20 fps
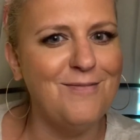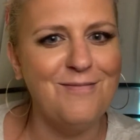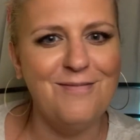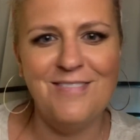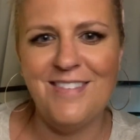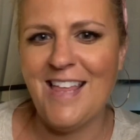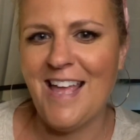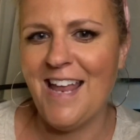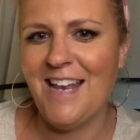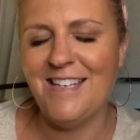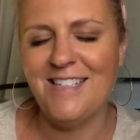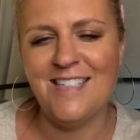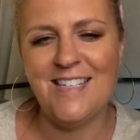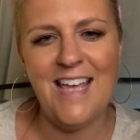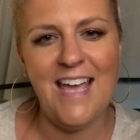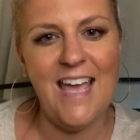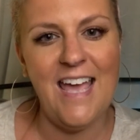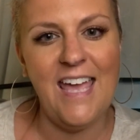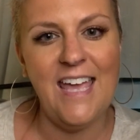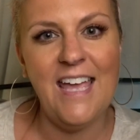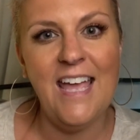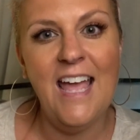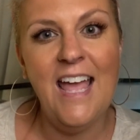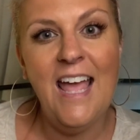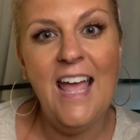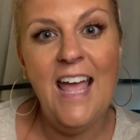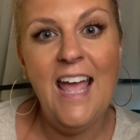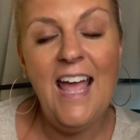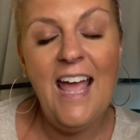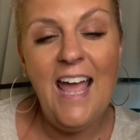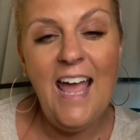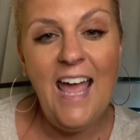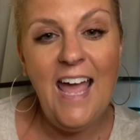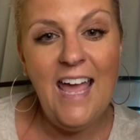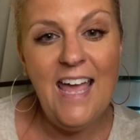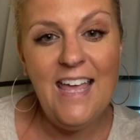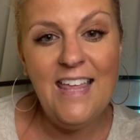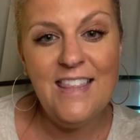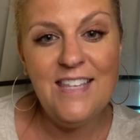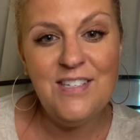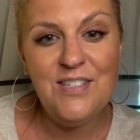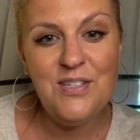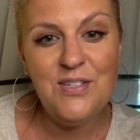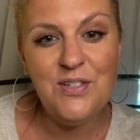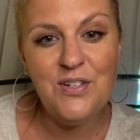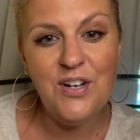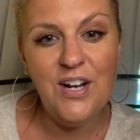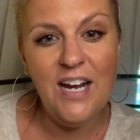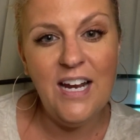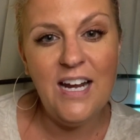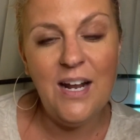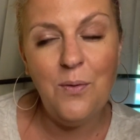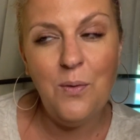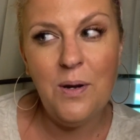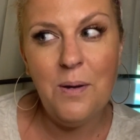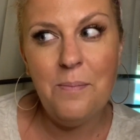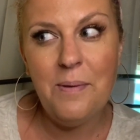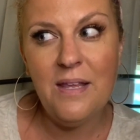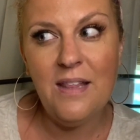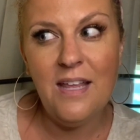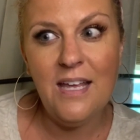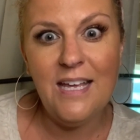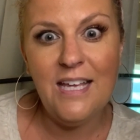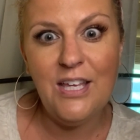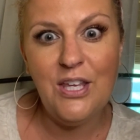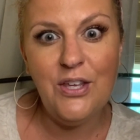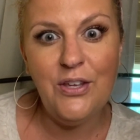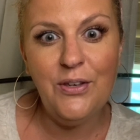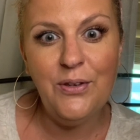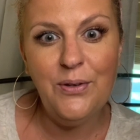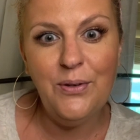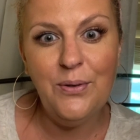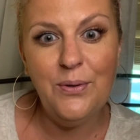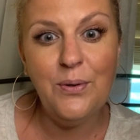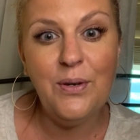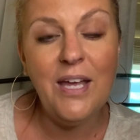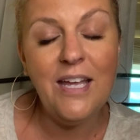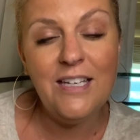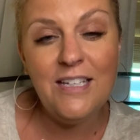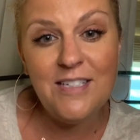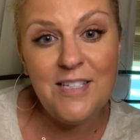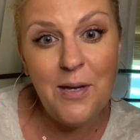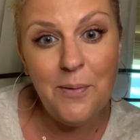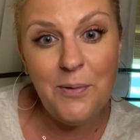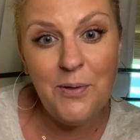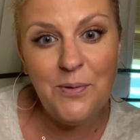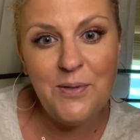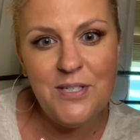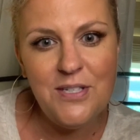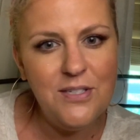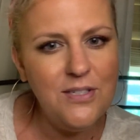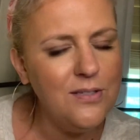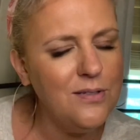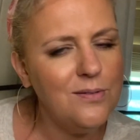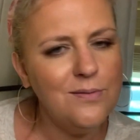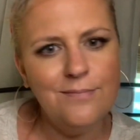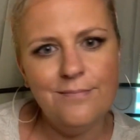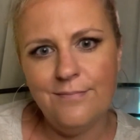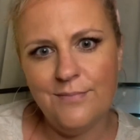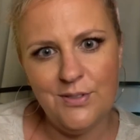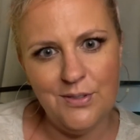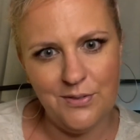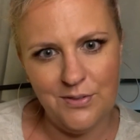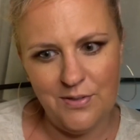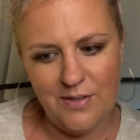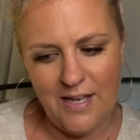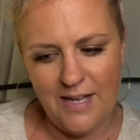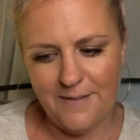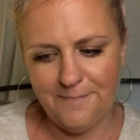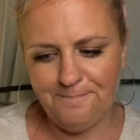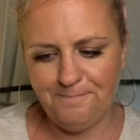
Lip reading: then say, hey, this is great. I want to be like you. Can you tell me what to do? Don't do that.